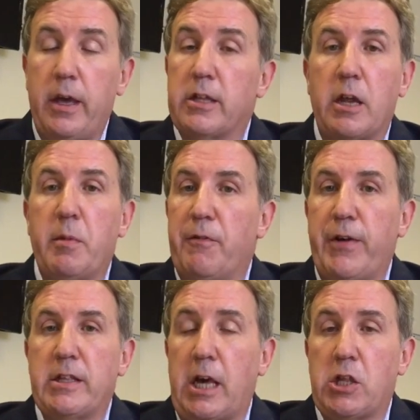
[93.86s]
It's going to be a
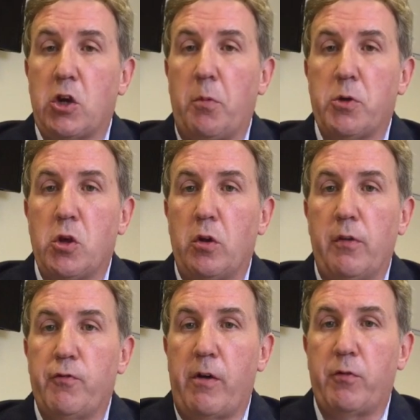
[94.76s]
fantastic opportunity
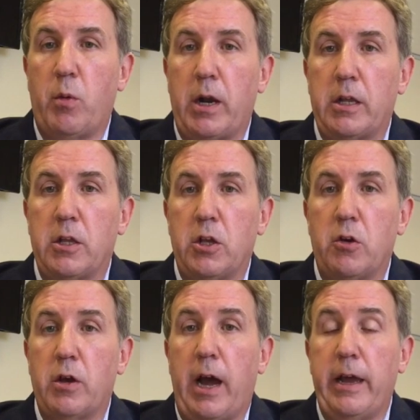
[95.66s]
for everyone in
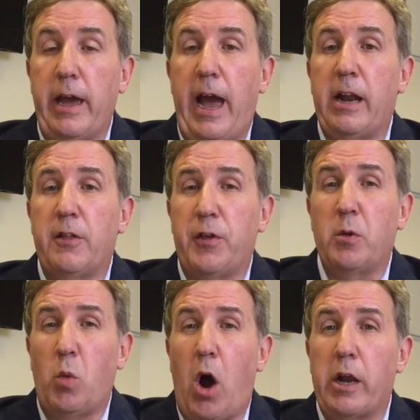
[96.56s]
the UK, and I
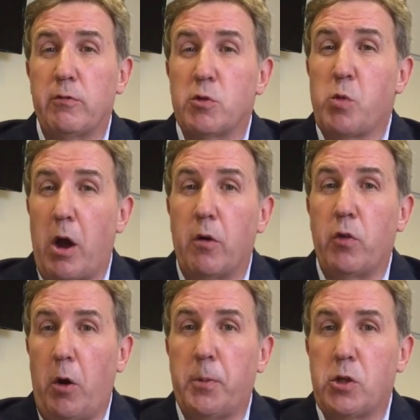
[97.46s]
think wider as well.
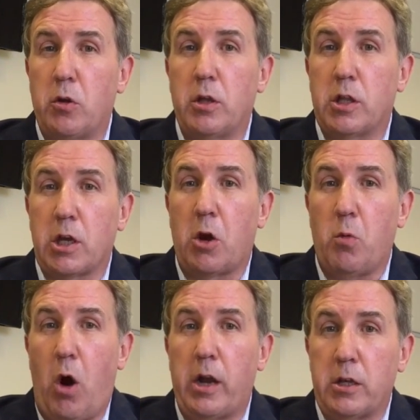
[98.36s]
The opportunities to go
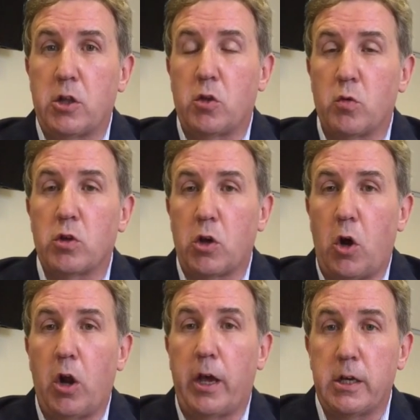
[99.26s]
wider, to talk to
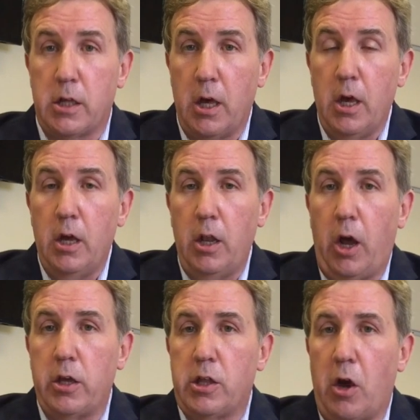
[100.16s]
colleagues
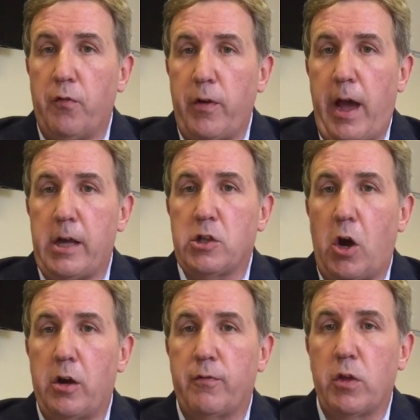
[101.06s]
like yourself
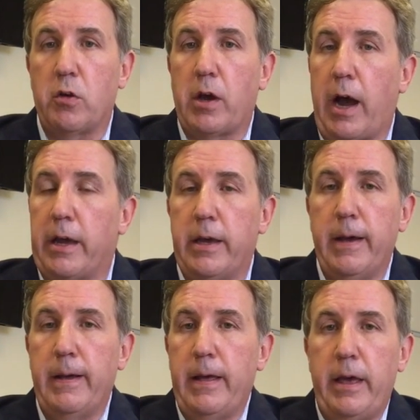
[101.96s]
outside of the UK
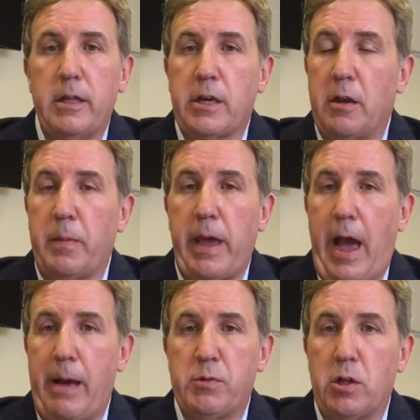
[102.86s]
is going to be
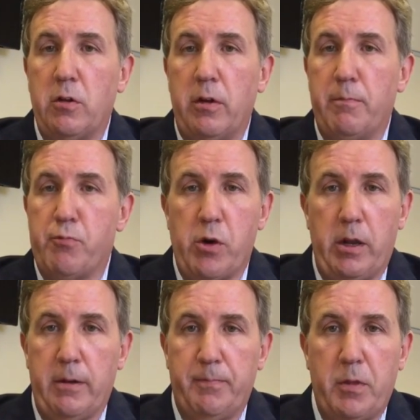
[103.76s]
absolutely
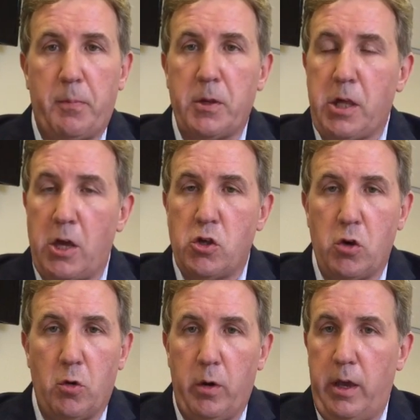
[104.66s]
brilliant. The
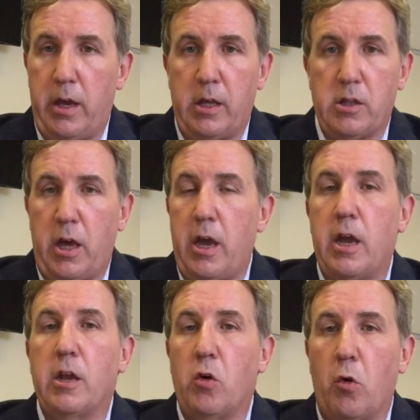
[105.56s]
potential is
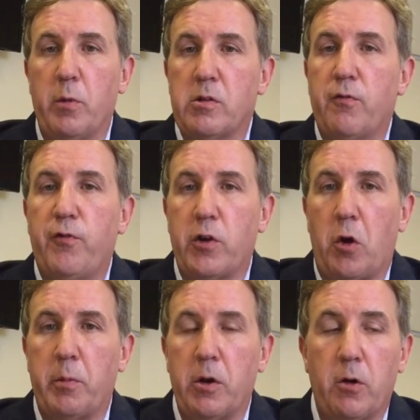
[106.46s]
enormous,
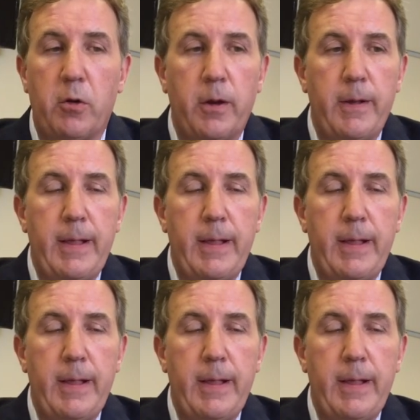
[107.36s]
phenomenal.